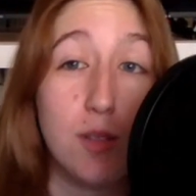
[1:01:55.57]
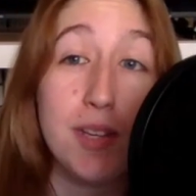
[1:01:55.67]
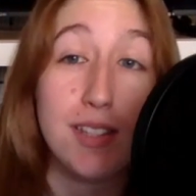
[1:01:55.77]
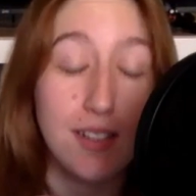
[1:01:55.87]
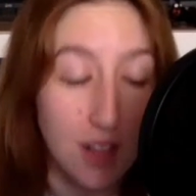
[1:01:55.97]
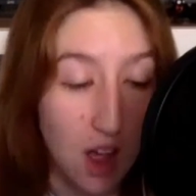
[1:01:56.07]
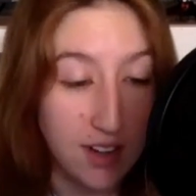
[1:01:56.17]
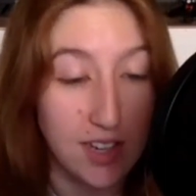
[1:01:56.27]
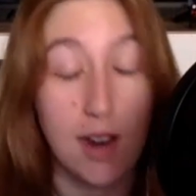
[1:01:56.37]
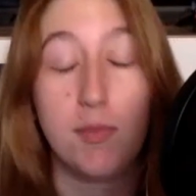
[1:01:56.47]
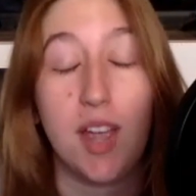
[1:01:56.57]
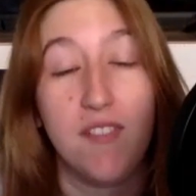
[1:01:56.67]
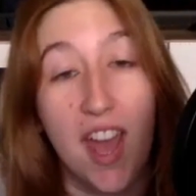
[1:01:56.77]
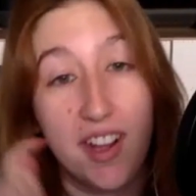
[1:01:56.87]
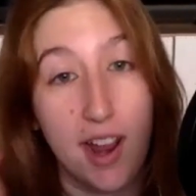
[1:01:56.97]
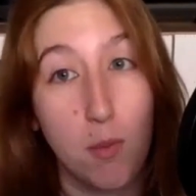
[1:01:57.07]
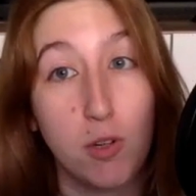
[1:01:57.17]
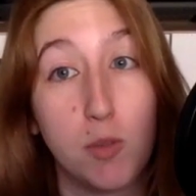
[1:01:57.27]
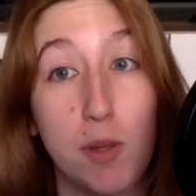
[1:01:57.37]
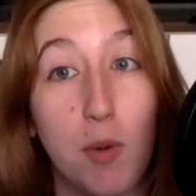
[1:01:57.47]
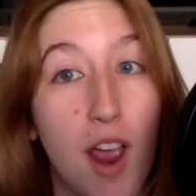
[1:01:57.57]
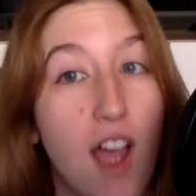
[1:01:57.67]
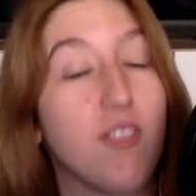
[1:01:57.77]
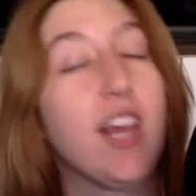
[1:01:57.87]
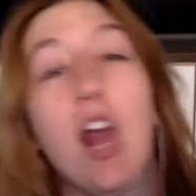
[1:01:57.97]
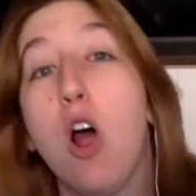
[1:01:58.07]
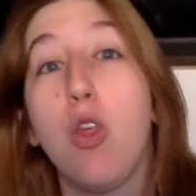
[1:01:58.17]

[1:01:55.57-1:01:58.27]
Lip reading: because a lot of times I've had it happen to me where I have like